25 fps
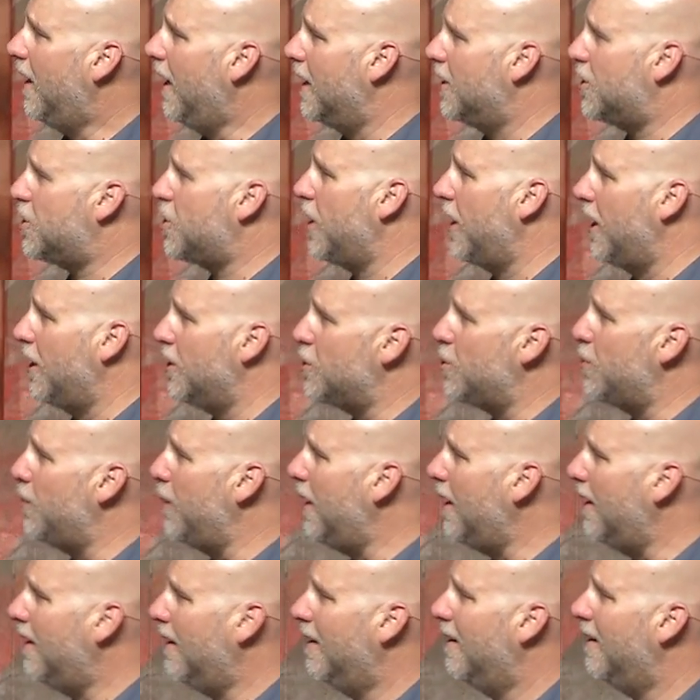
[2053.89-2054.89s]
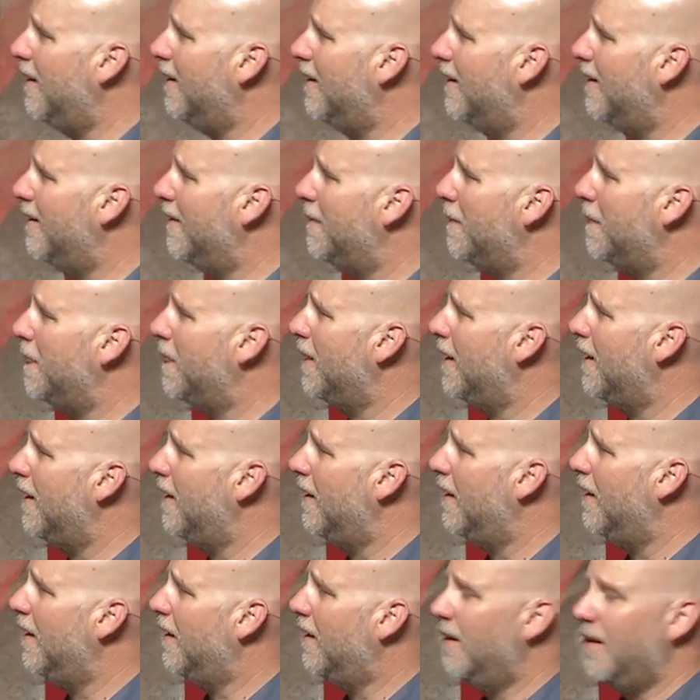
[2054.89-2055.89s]
and change me,
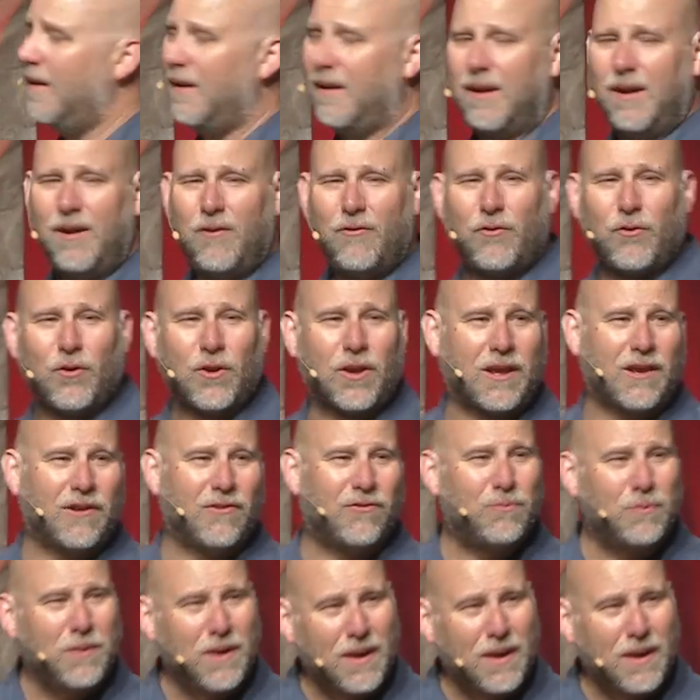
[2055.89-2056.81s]
forgive